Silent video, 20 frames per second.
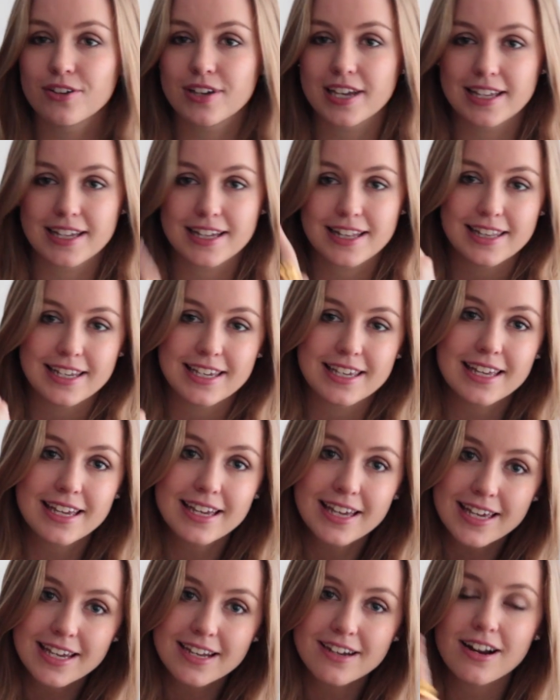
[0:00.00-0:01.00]
You can click
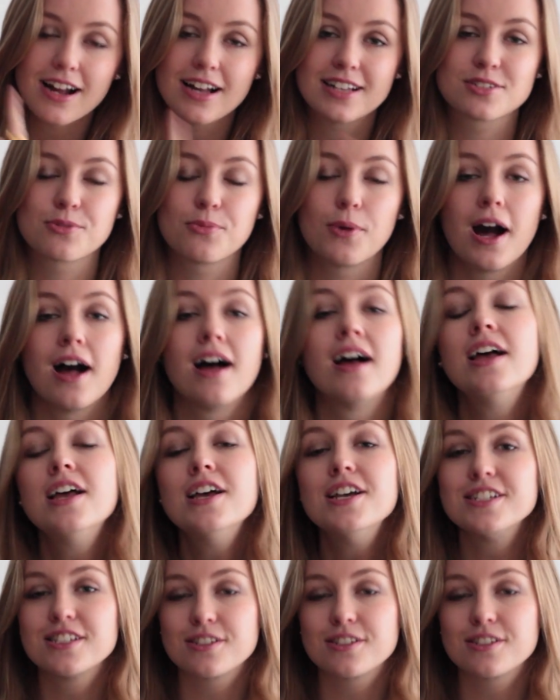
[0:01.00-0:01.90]
here as well.